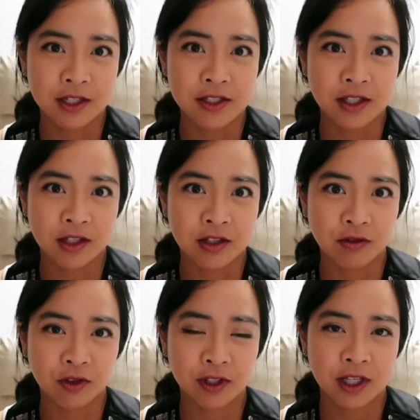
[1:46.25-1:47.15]
It's done
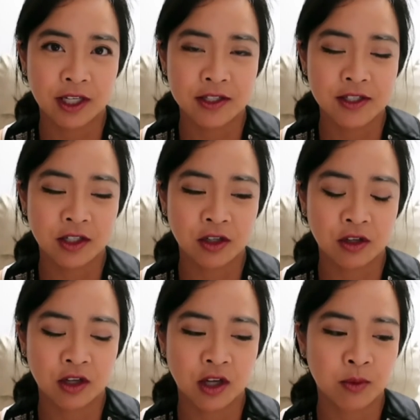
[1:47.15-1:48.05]
differently, and it's done
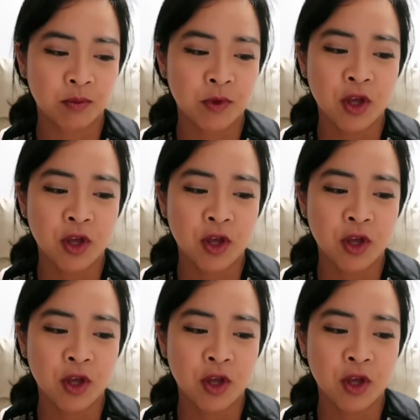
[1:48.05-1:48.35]
in